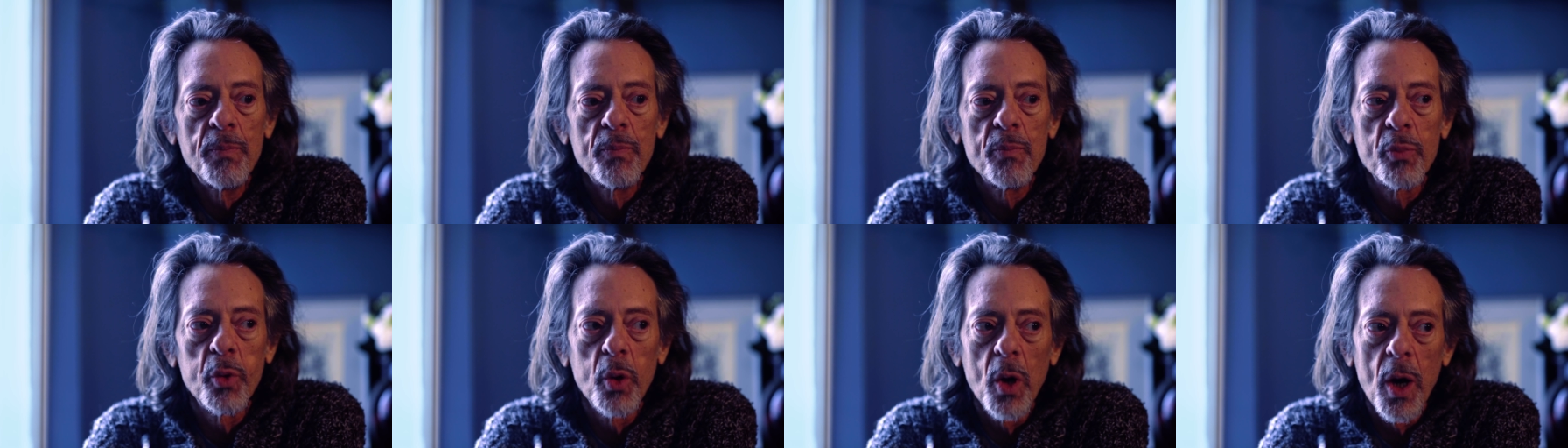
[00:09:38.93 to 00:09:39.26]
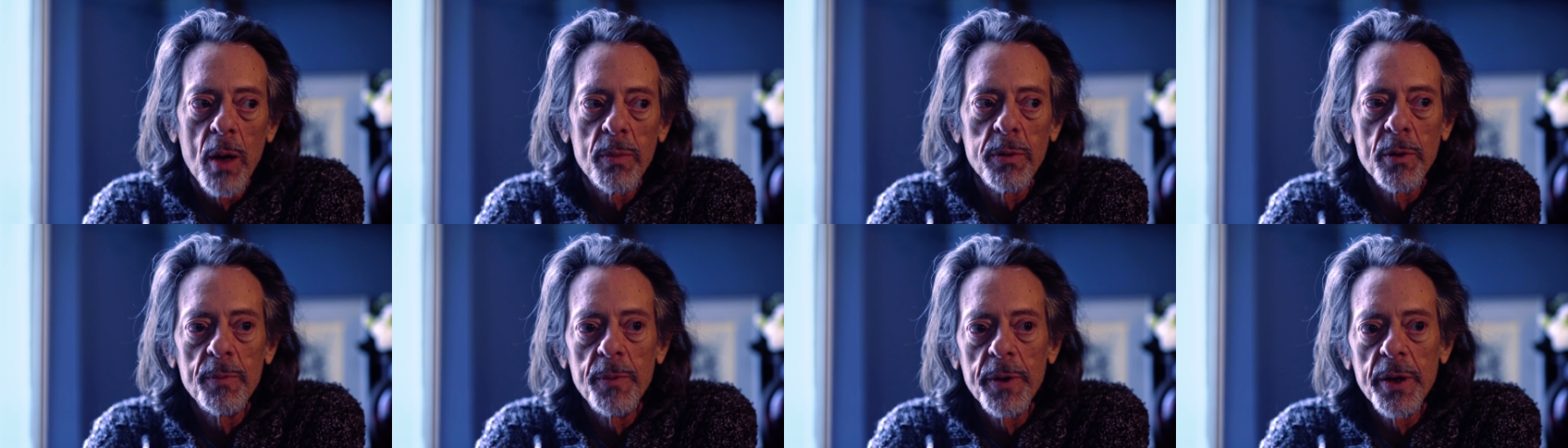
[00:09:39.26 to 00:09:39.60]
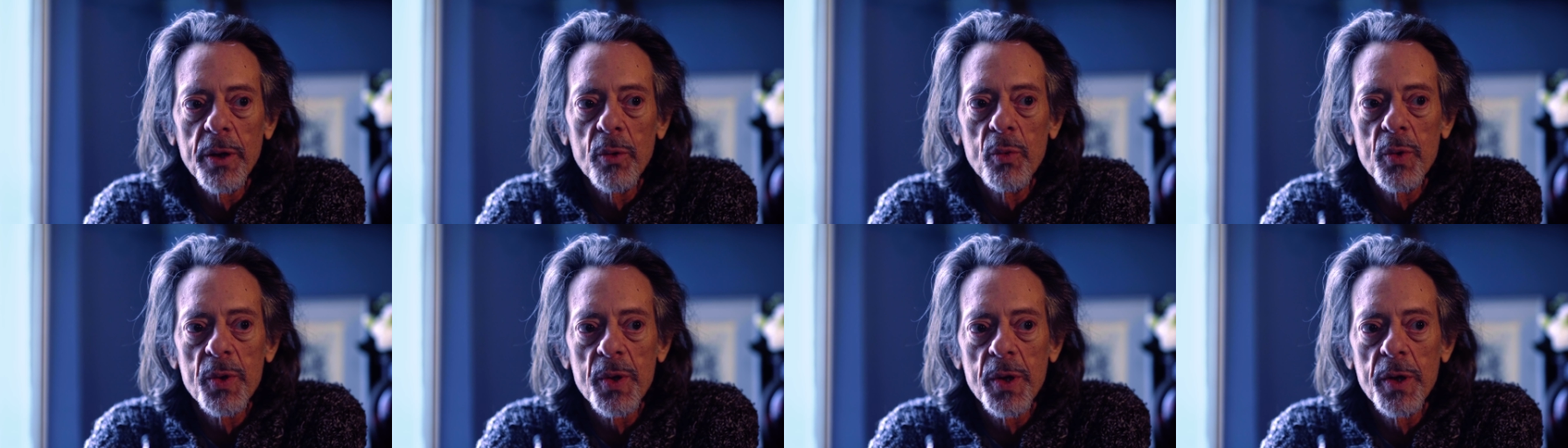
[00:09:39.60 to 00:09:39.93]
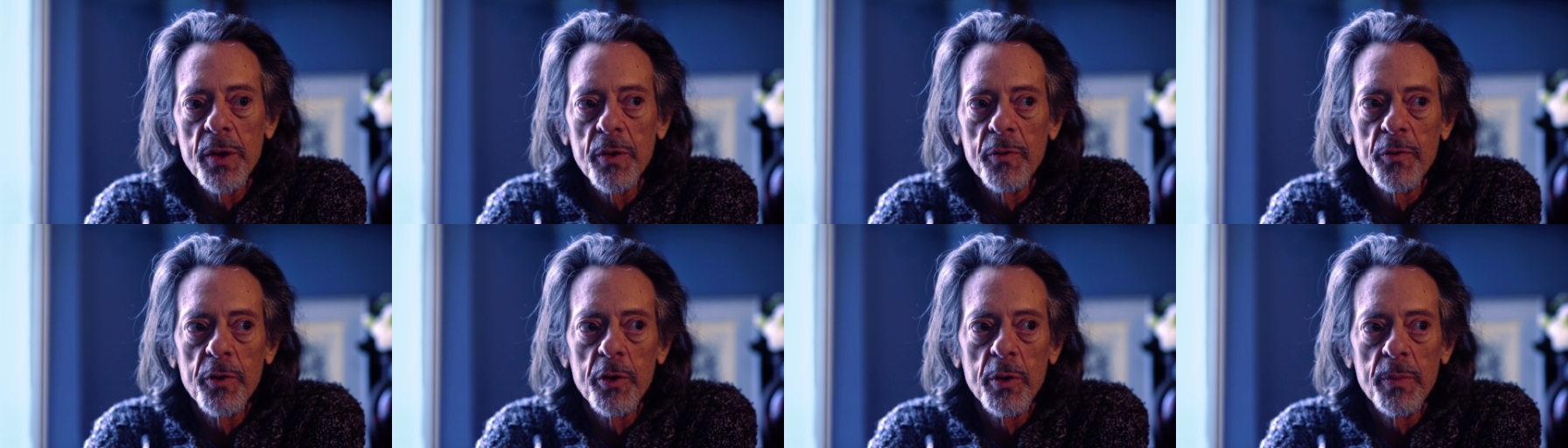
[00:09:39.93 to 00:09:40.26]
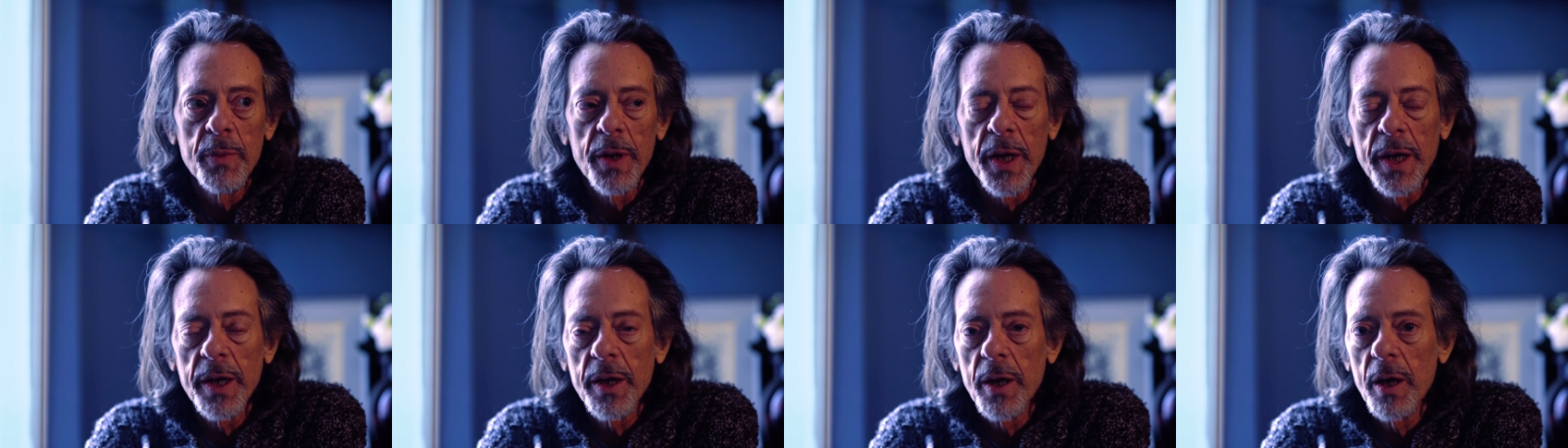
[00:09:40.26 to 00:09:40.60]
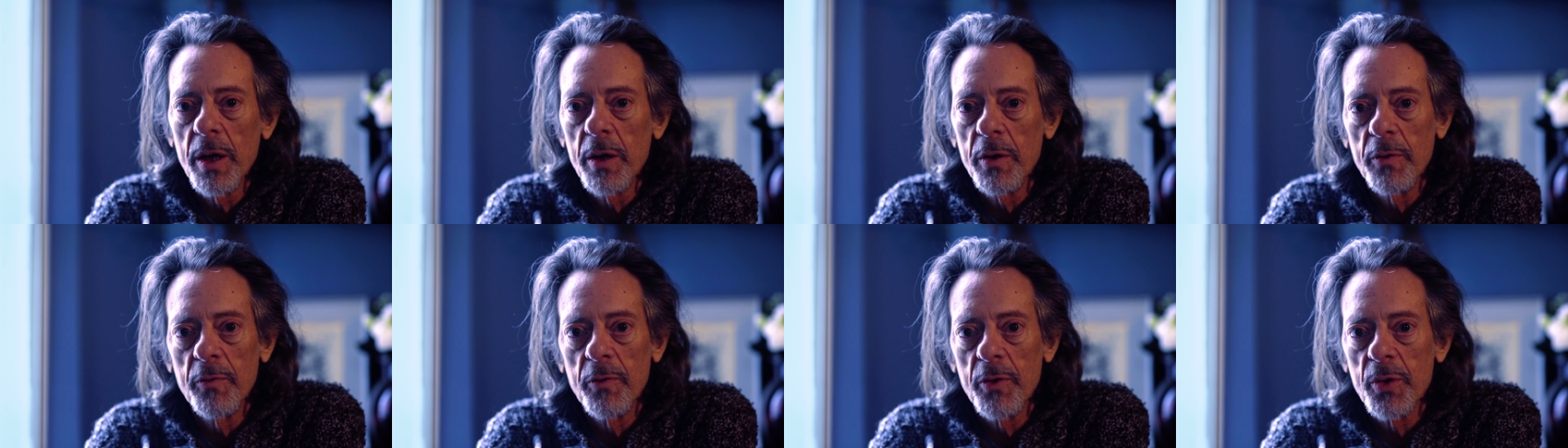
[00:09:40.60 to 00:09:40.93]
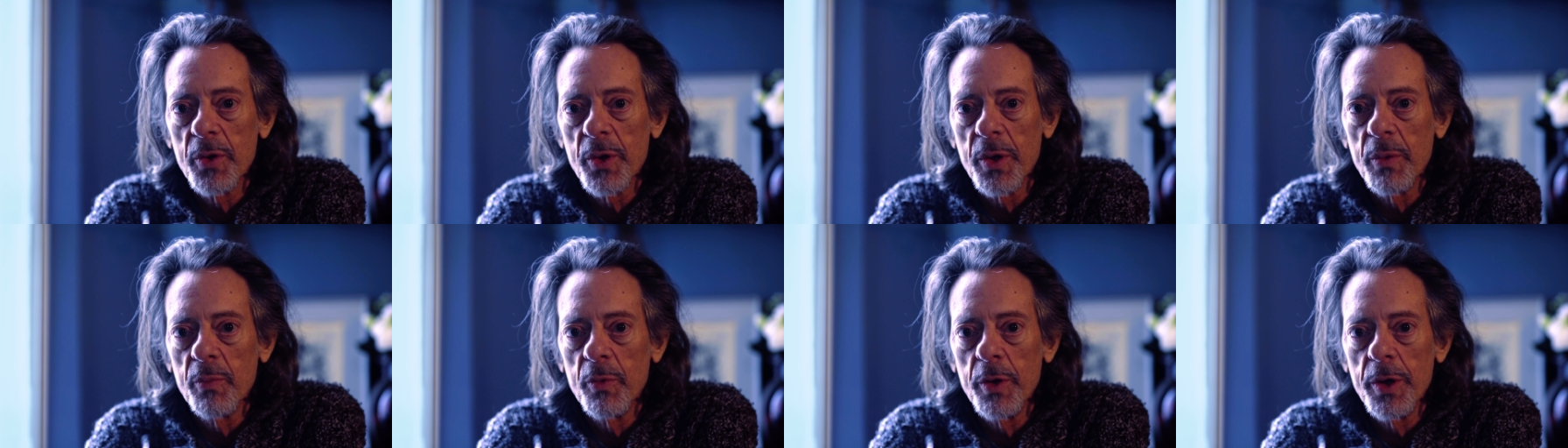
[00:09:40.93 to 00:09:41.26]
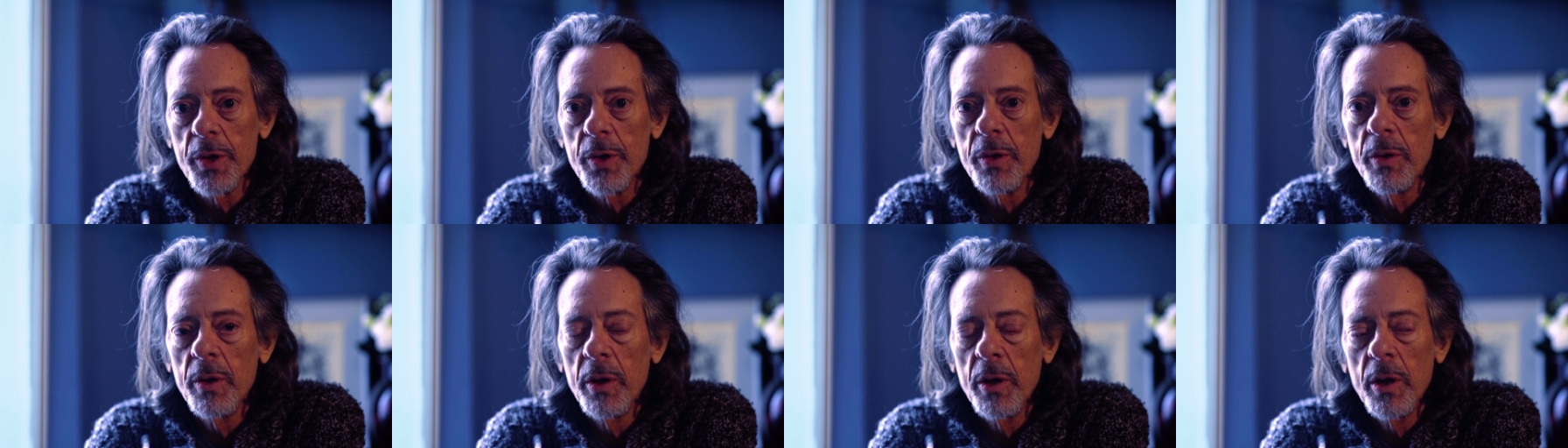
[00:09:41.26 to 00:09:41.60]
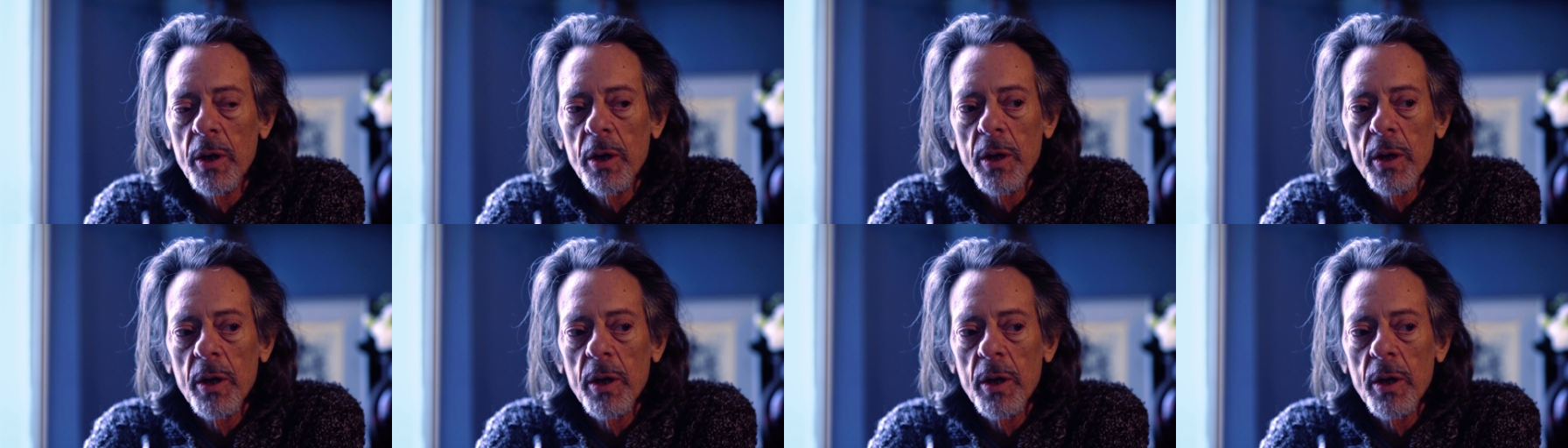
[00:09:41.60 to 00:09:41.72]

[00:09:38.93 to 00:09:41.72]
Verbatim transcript: Probably it was in the film and they cut it for some reason.